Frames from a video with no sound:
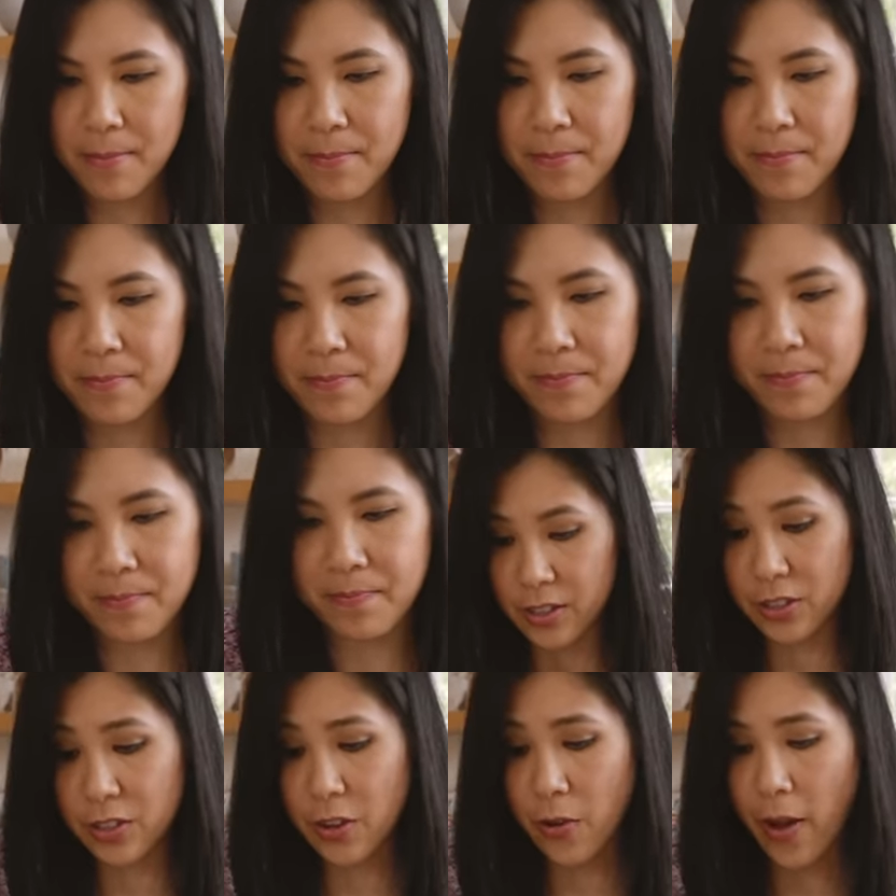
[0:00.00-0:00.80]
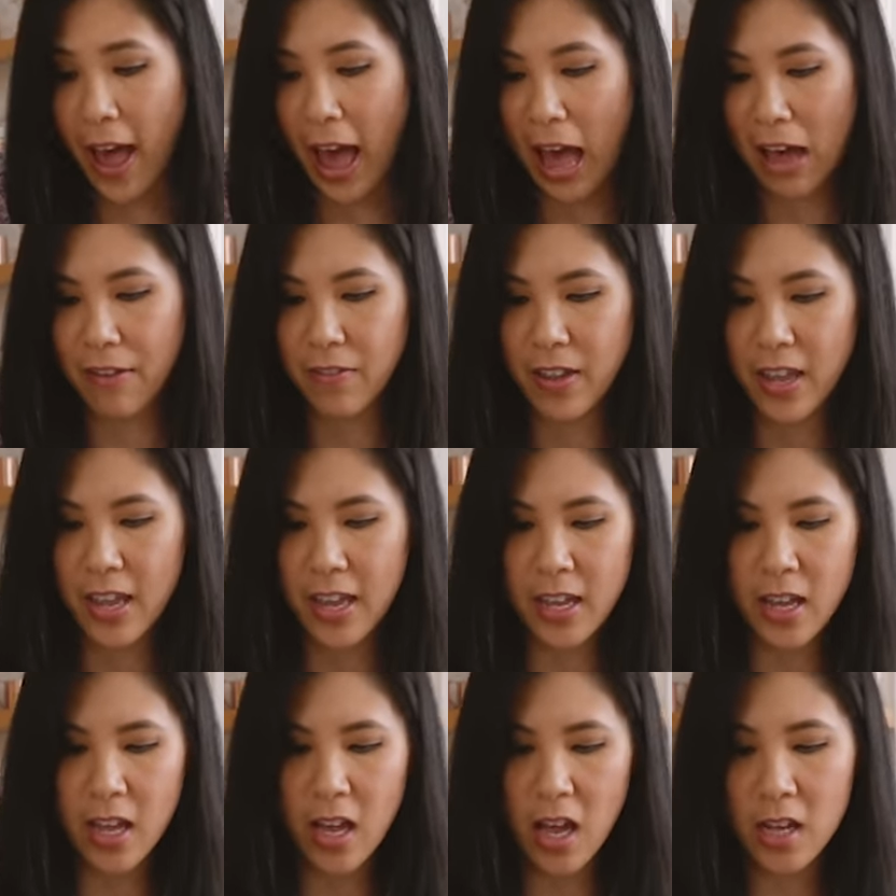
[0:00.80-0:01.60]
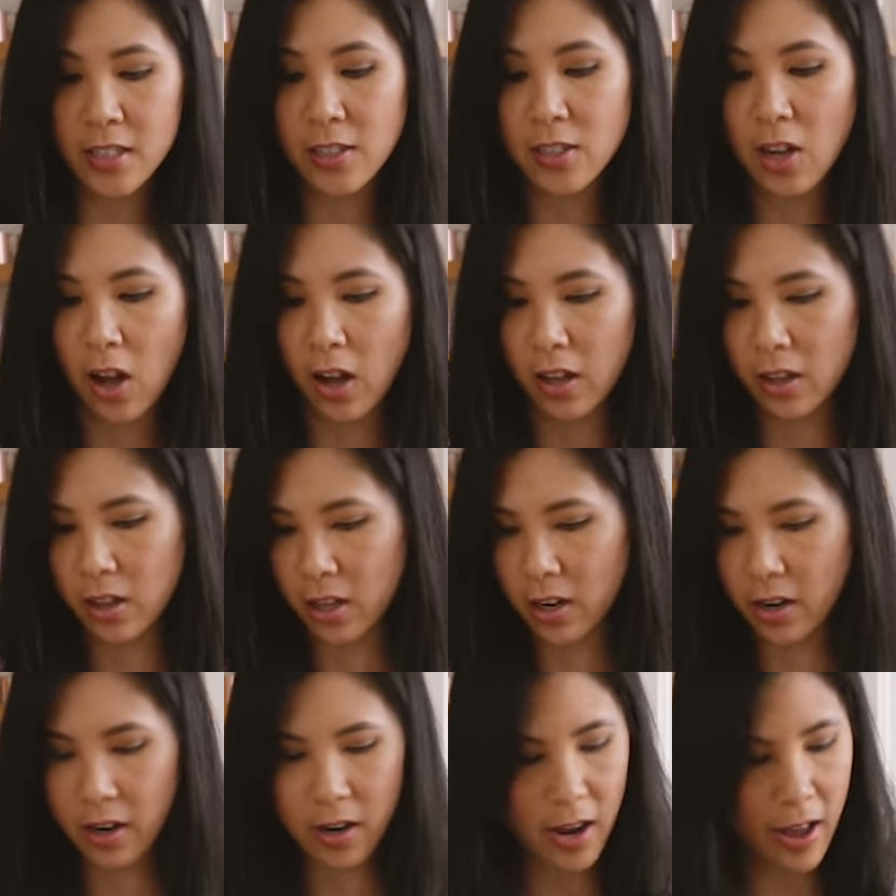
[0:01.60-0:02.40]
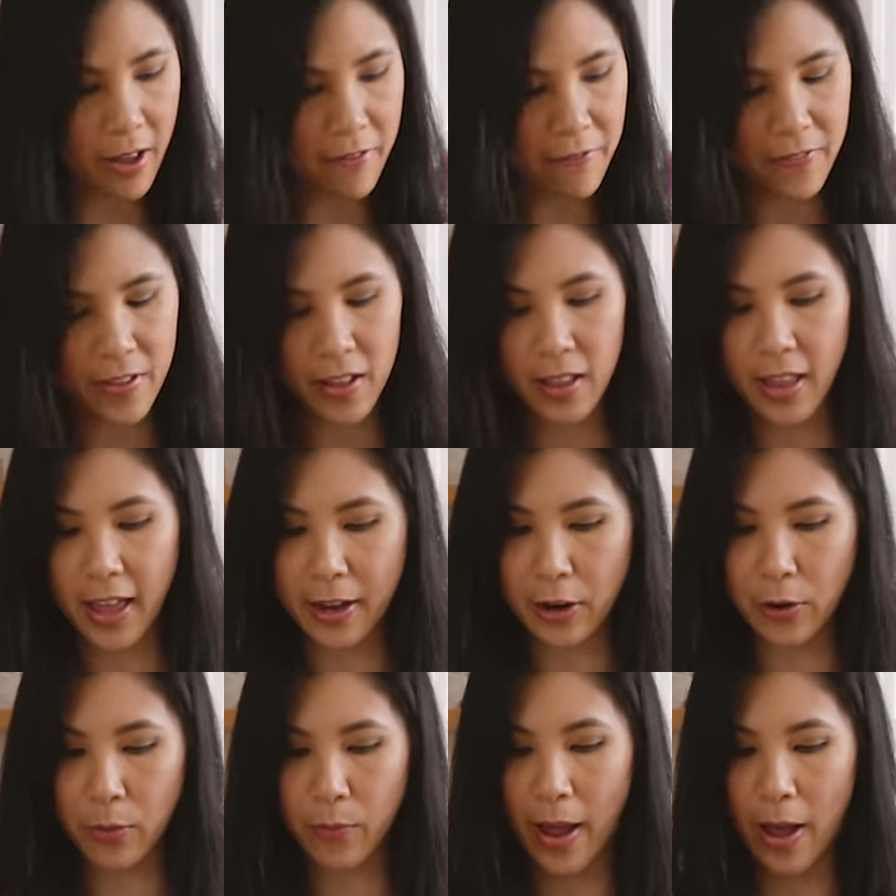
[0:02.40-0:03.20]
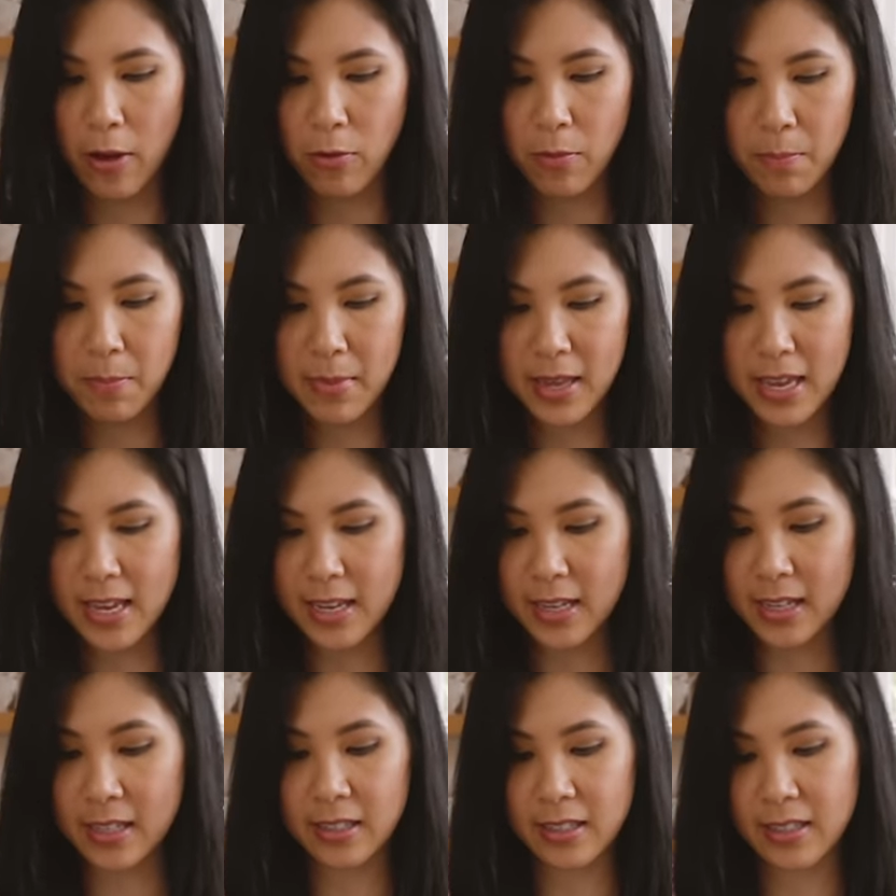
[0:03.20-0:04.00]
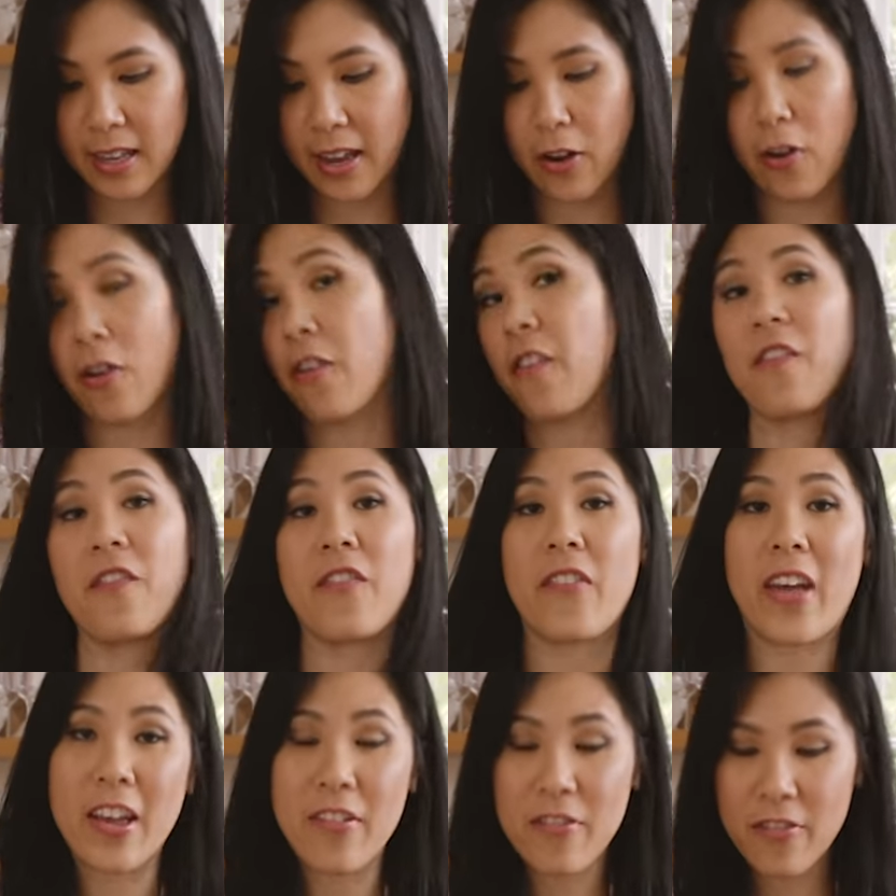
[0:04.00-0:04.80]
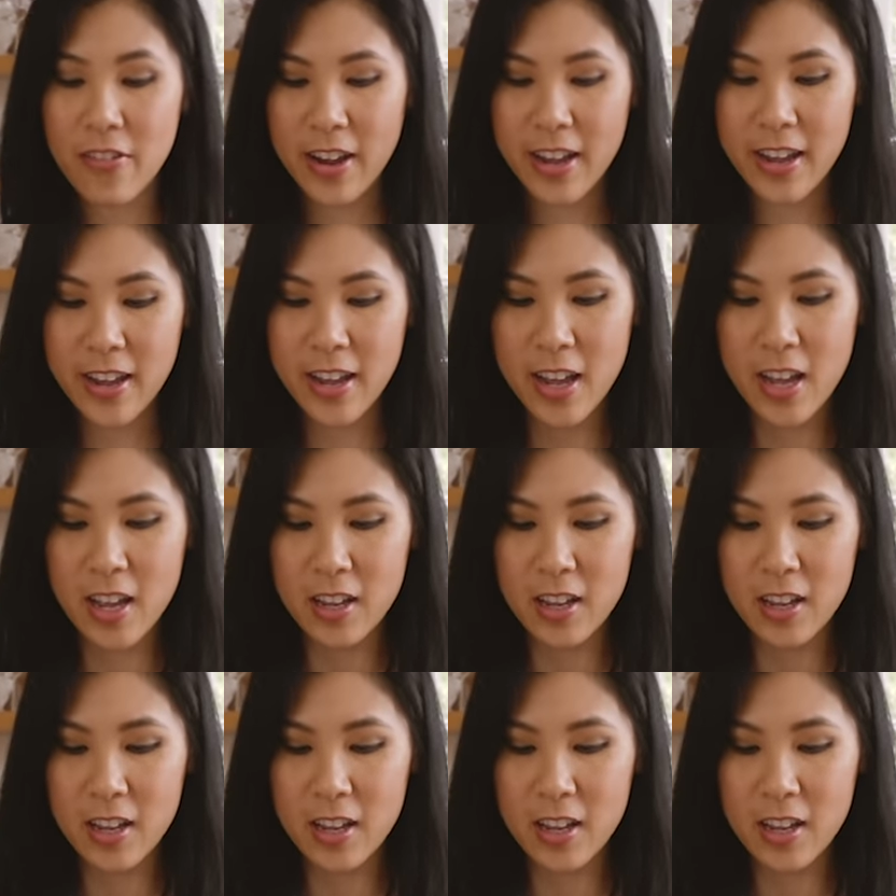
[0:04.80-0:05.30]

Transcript: So having a toddler, I feel like ground meat is like her favorite.